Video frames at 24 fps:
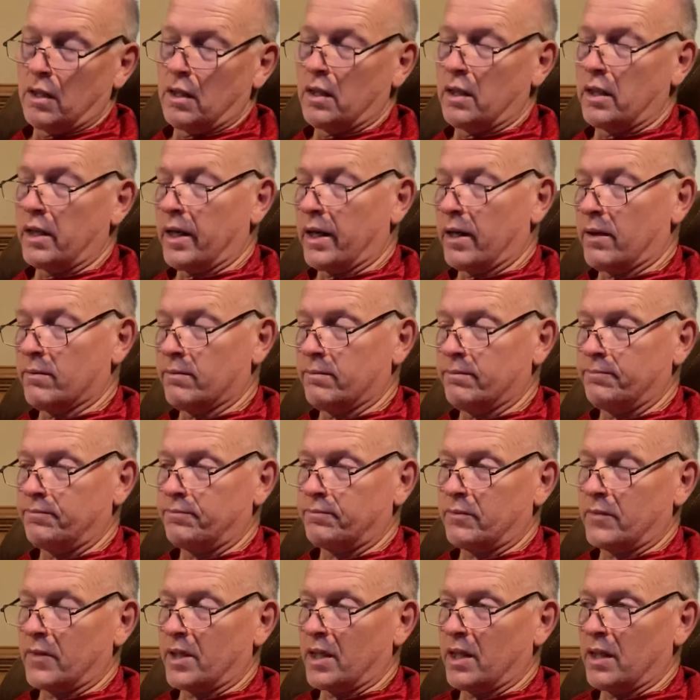Now,
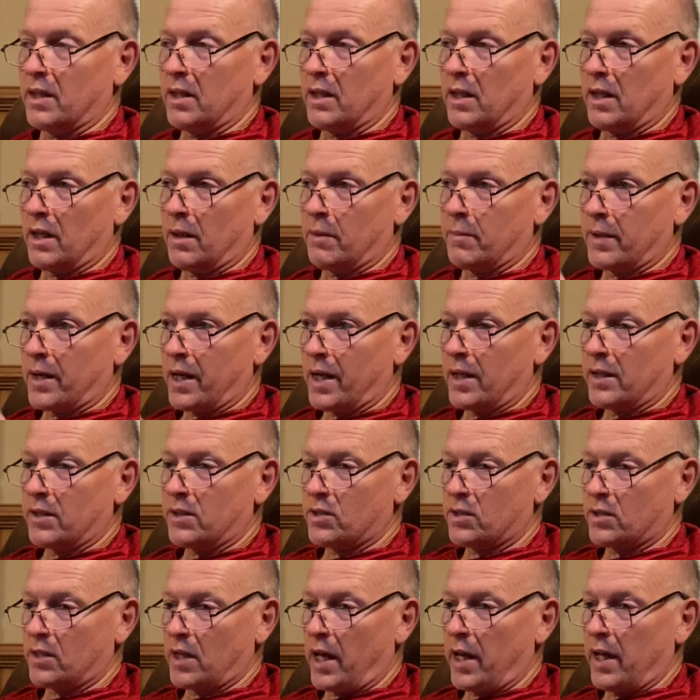I'm not
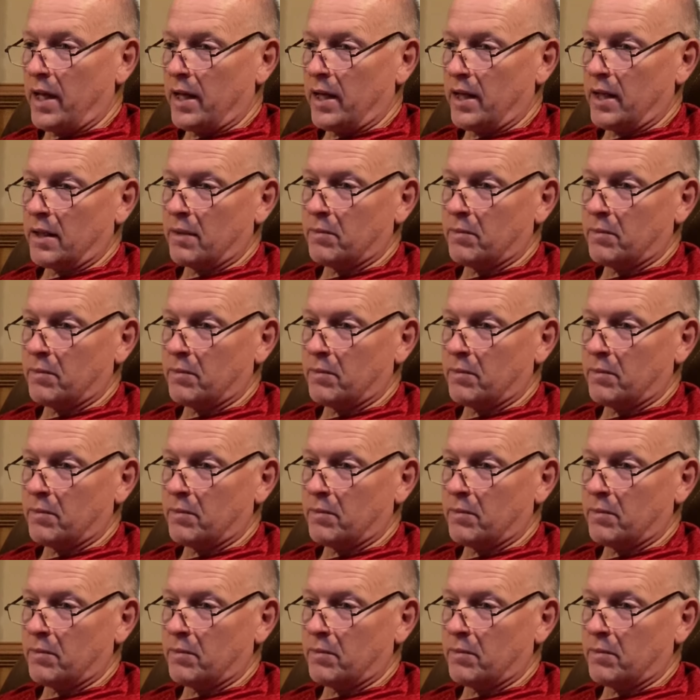saying,